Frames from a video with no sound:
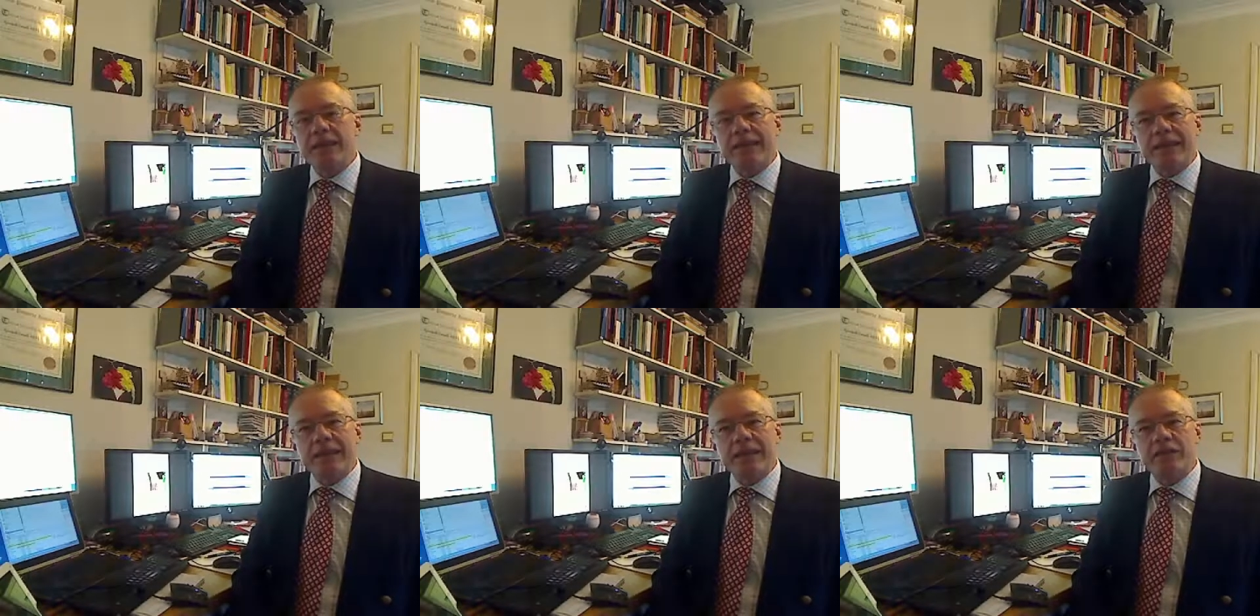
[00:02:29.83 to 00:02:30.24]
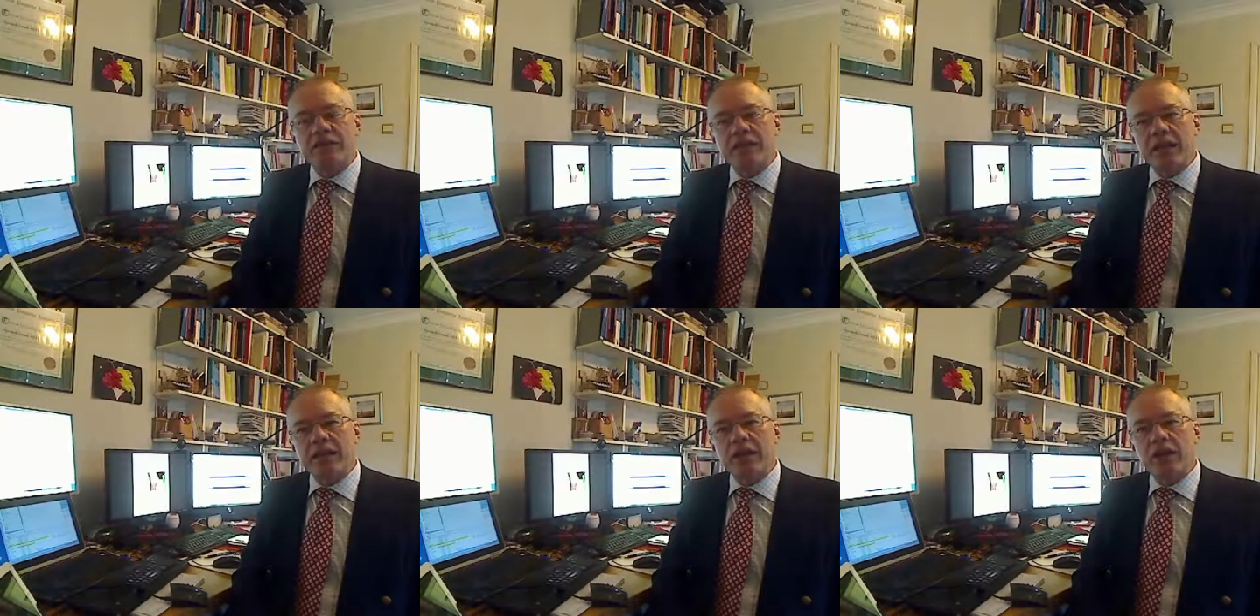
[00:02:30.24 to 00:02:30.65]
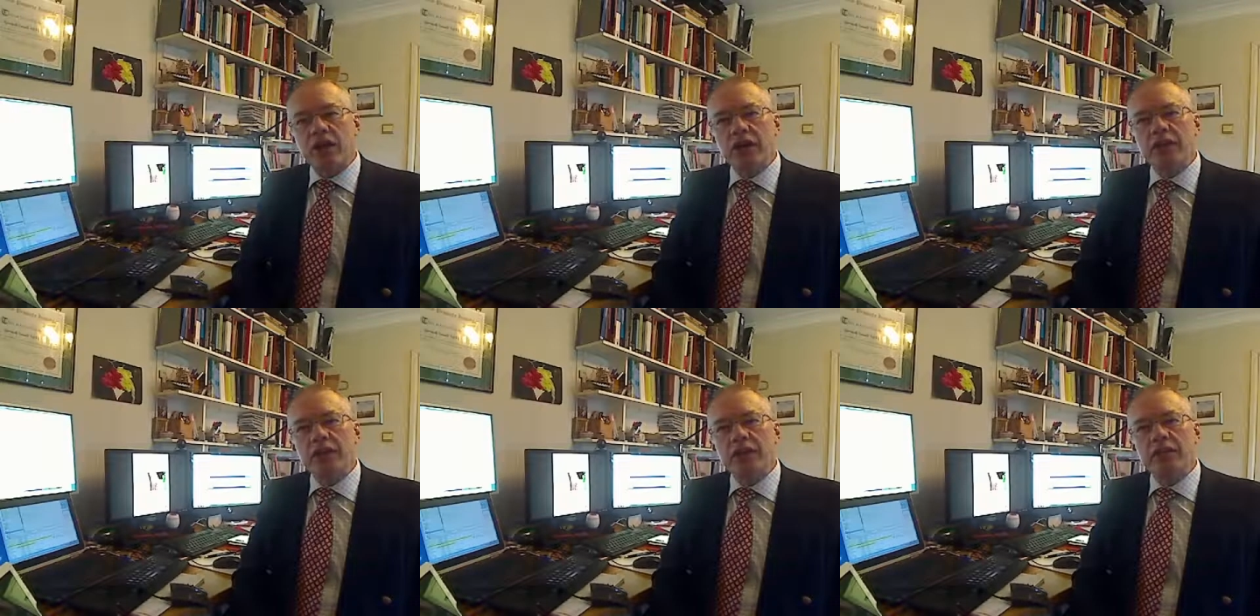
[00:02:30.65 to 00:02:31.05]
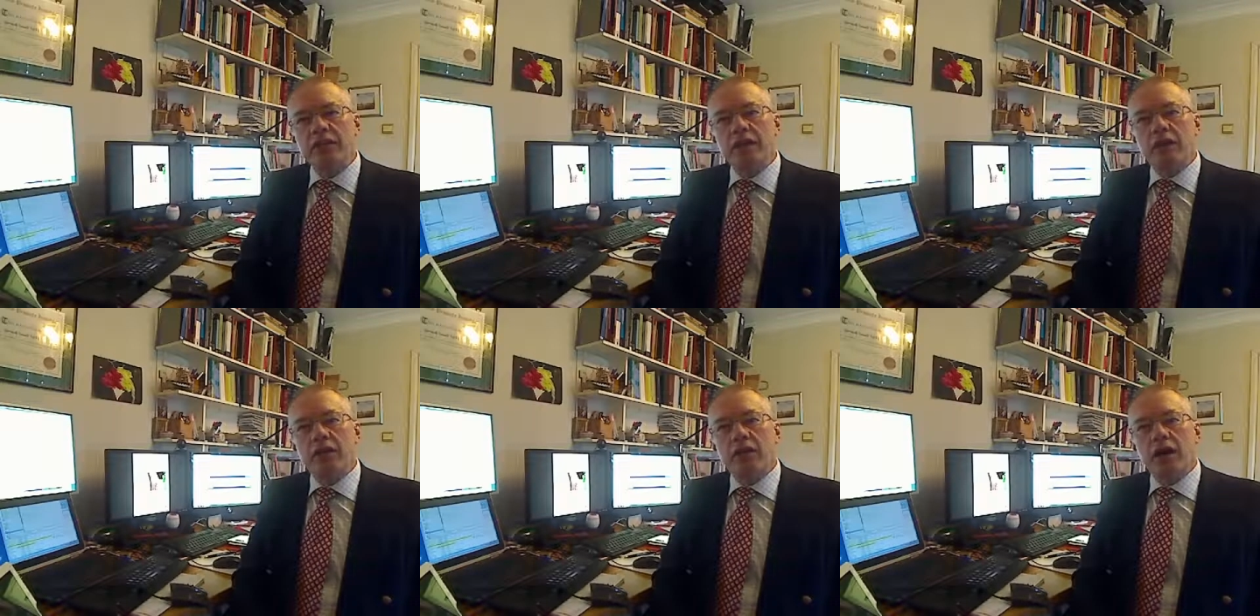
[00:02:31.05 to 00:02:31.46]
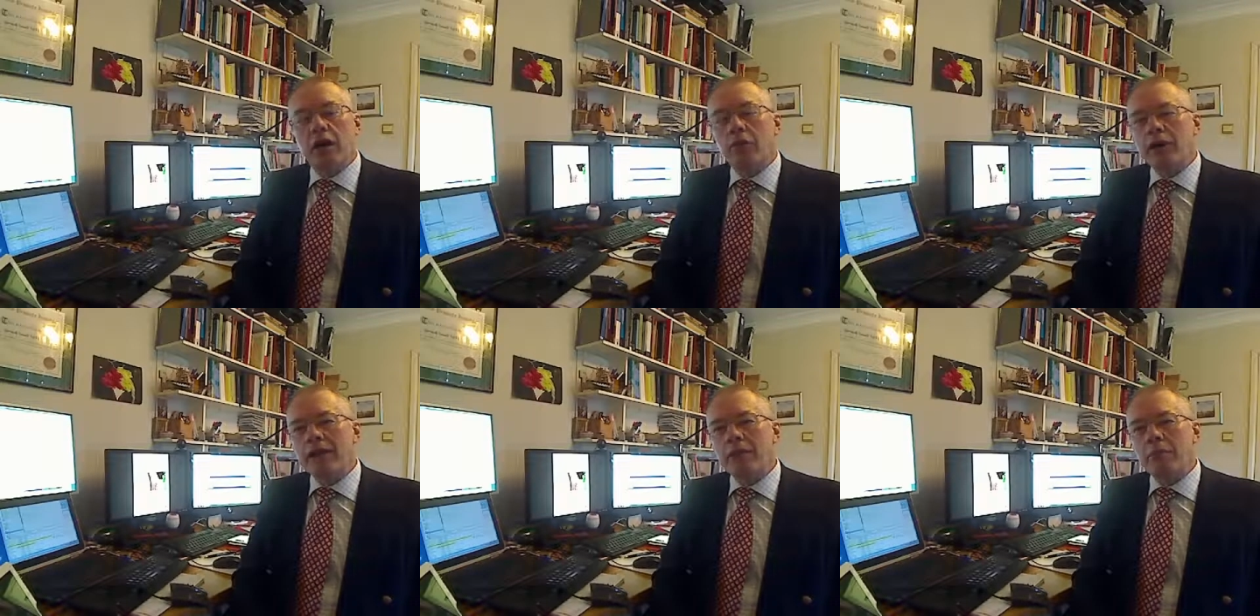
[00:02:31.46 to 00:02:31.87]
In the study guide, I
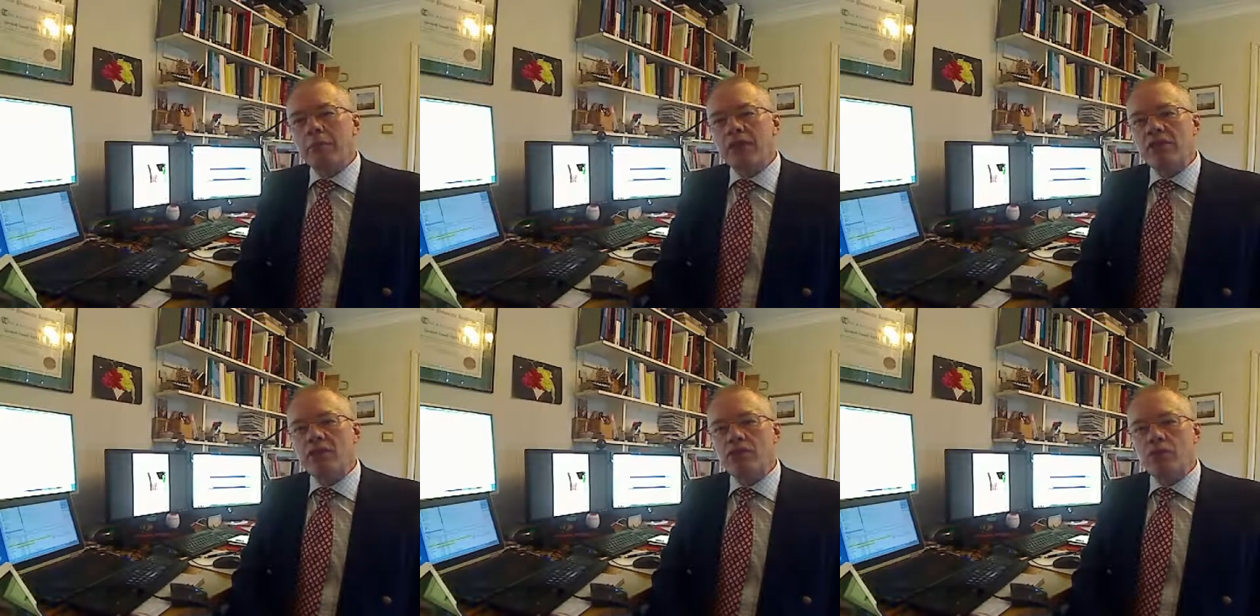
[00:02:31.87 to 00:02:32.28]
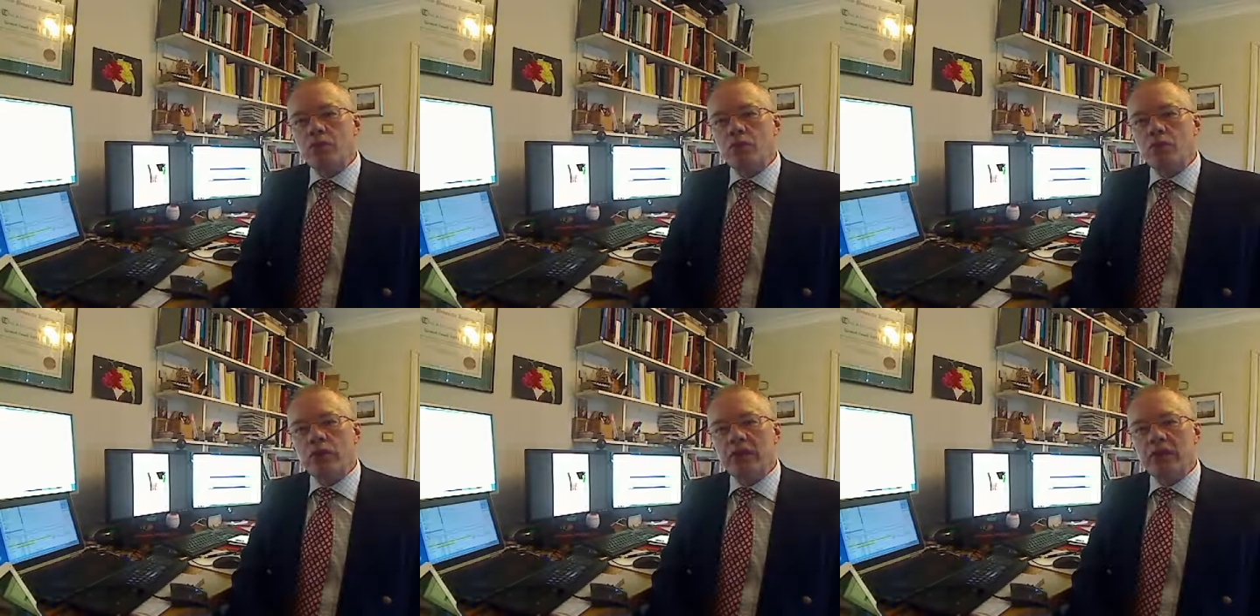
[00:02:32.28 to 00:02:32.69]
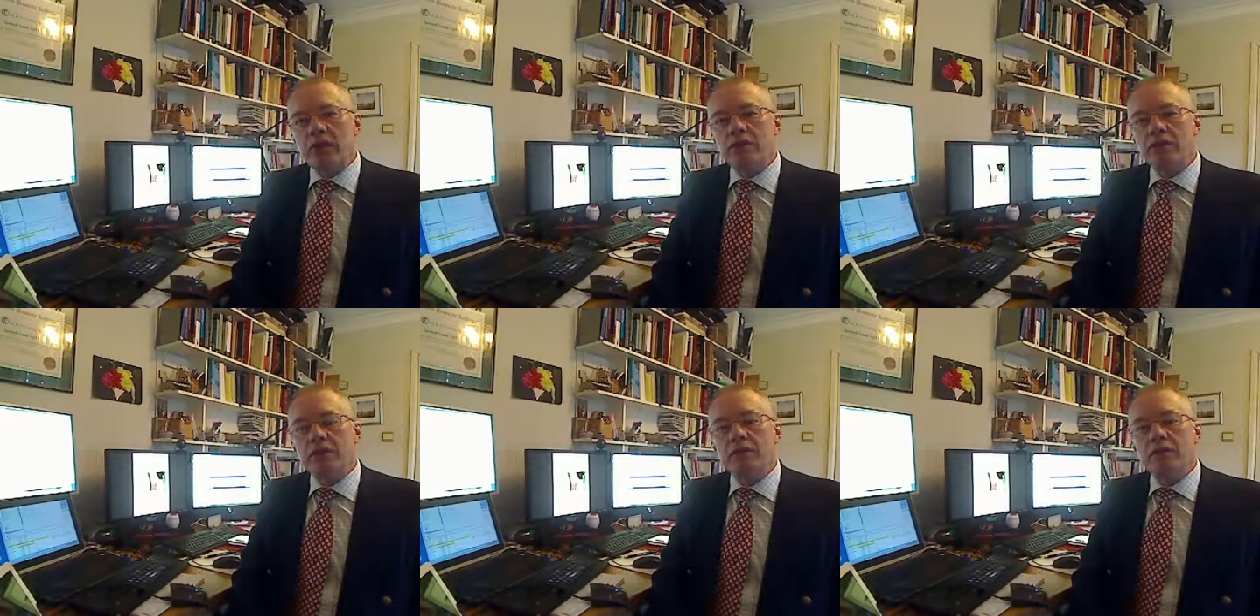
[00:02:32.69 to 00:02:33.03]
recommend that you read